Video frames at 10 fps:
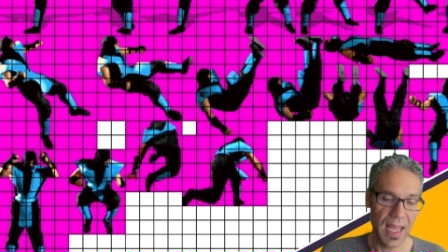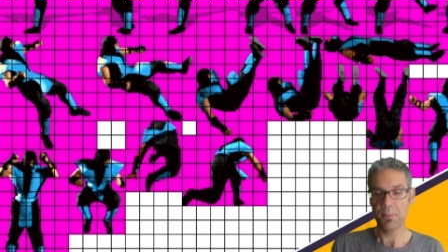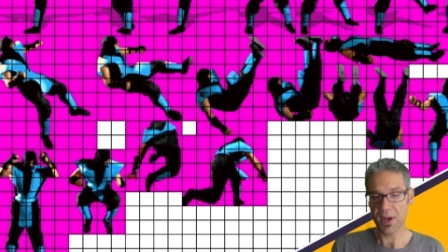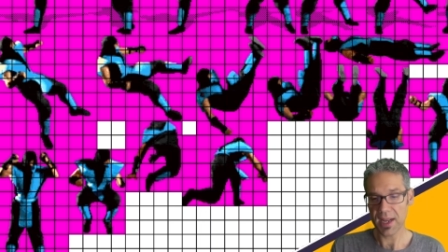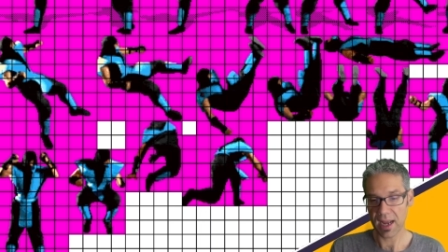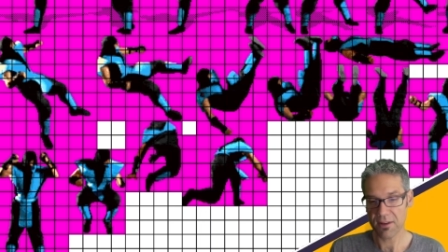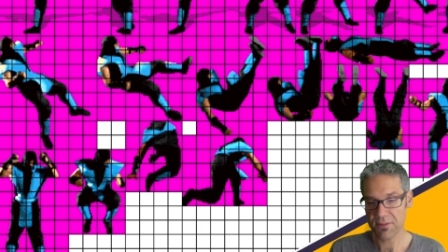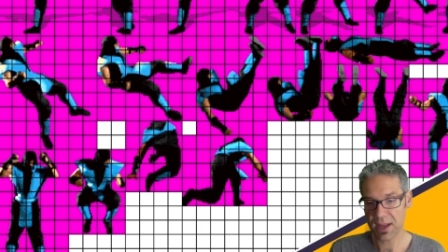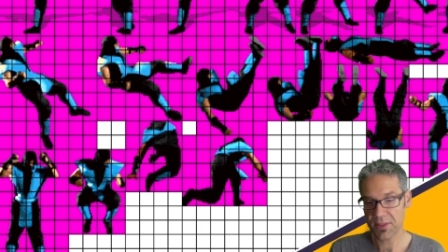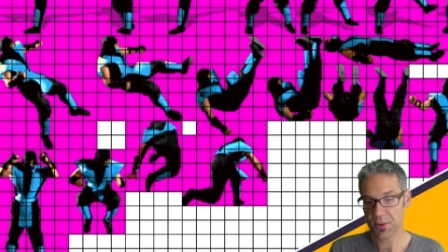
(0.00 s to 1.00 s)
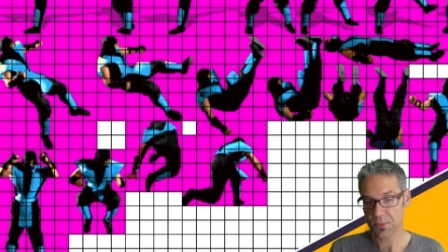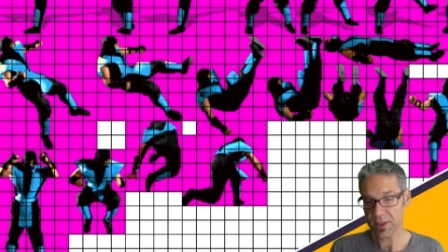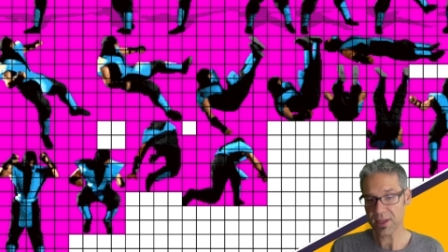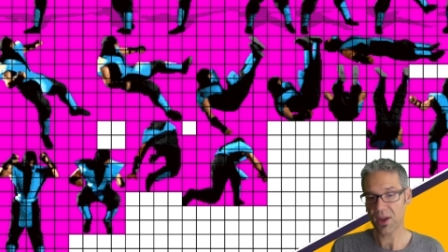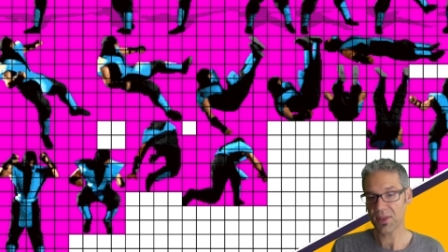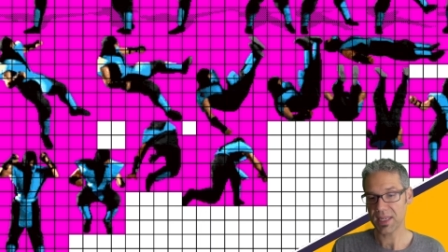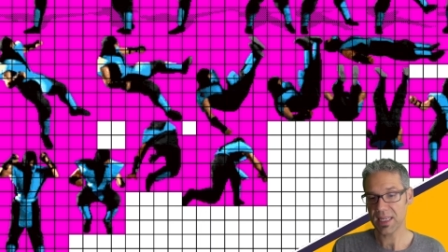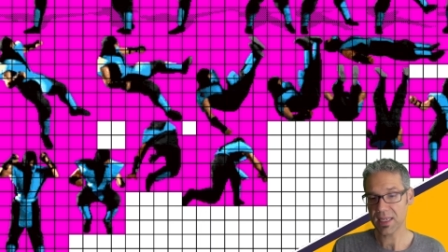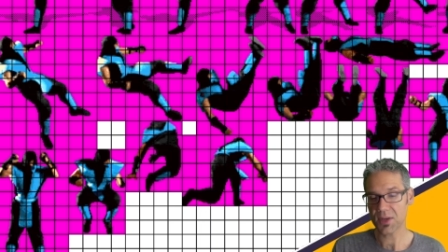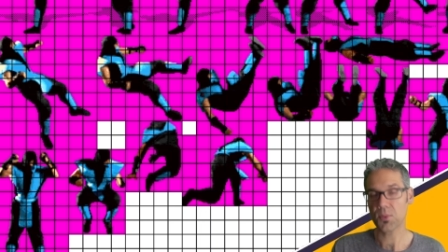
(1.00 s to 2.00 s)
But I found that really all I
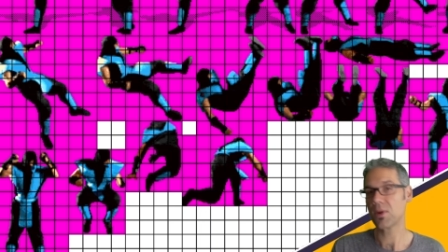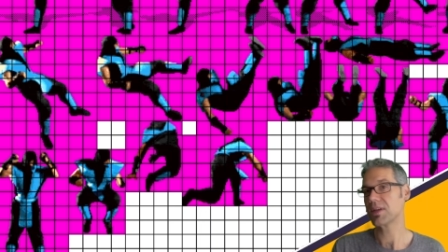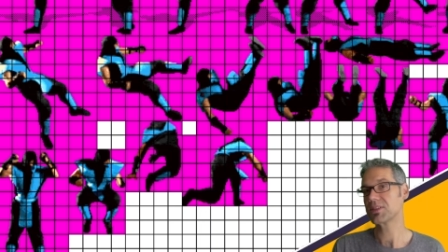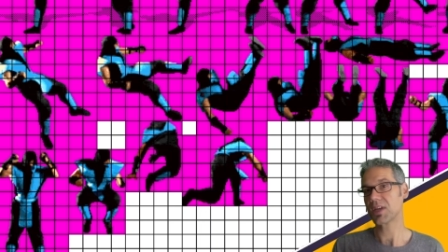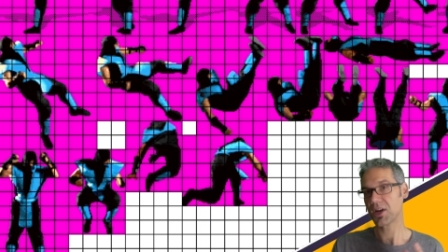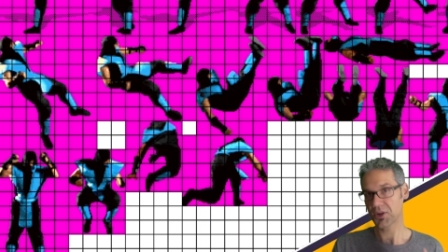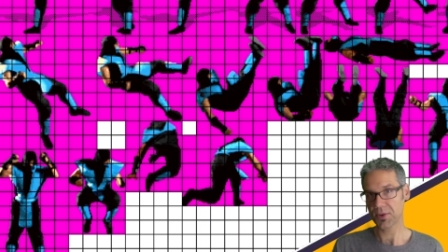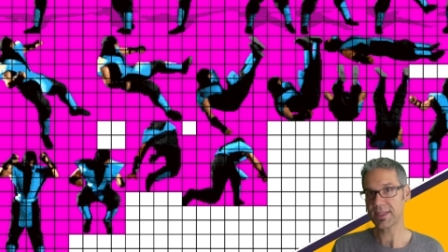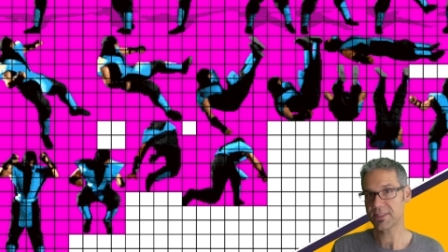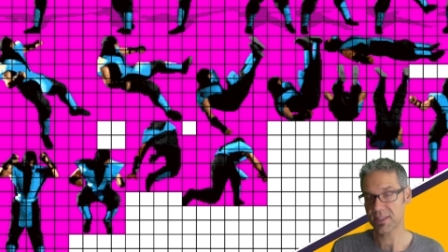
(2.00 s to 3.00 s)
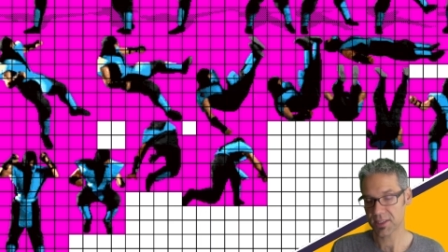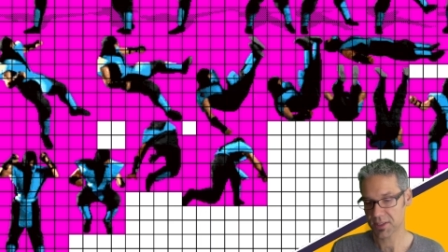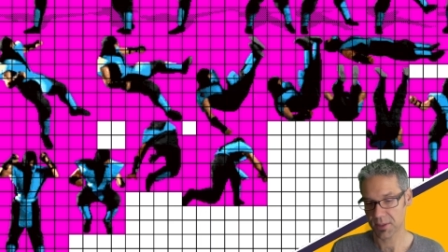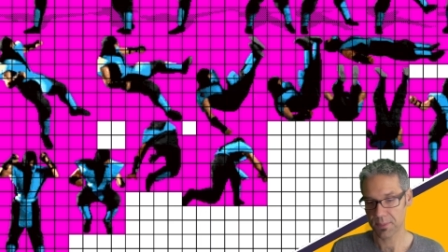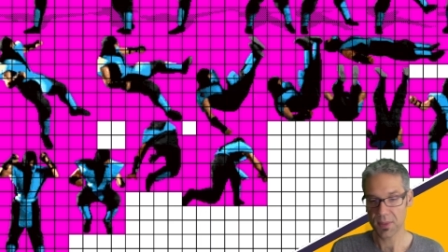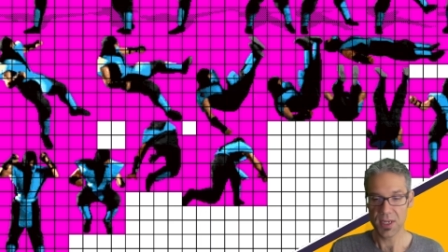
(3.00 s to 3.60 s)
needed was a grid system.